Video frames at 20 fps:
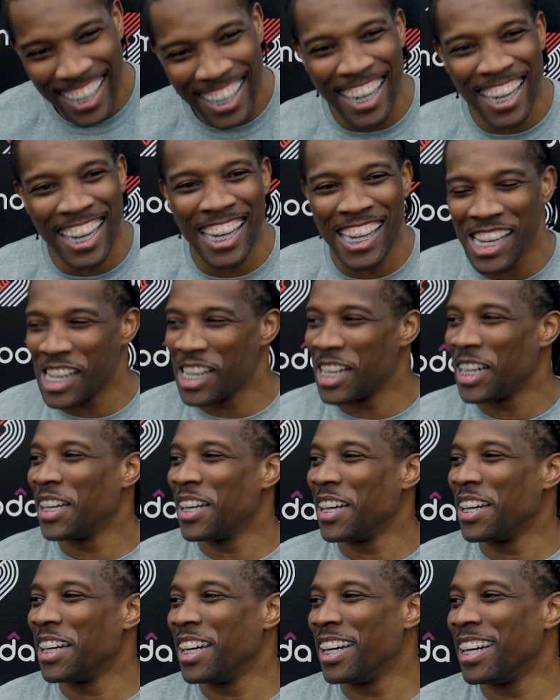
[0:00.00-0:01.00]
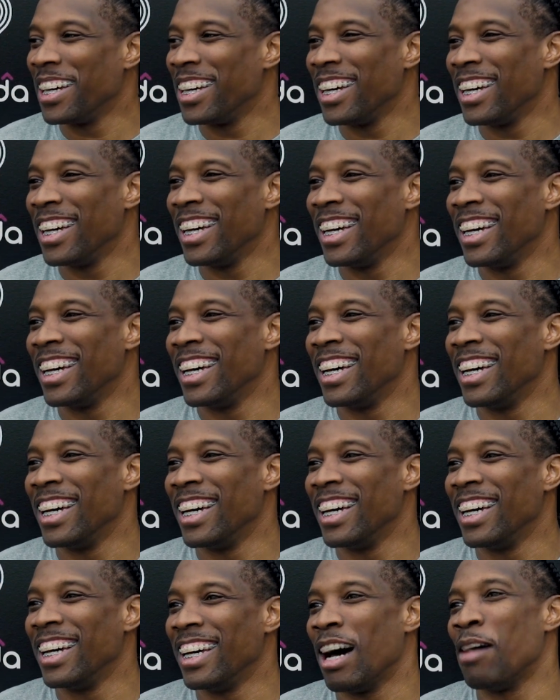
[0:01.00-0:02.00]
he was kind of like at the end of his career by that.
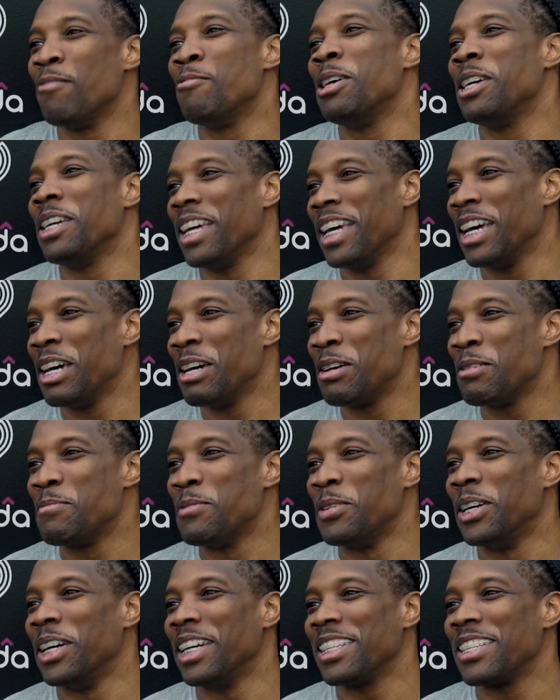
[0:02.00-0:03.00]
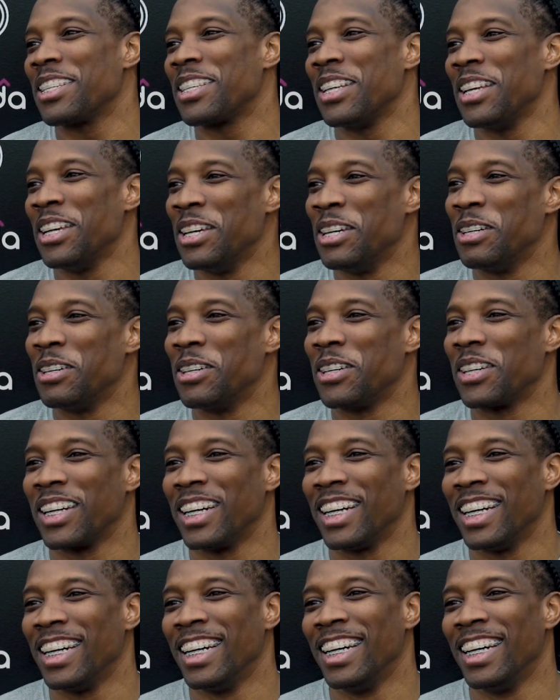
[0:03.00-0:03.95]
I mean, yeah, Keon, but Keon still.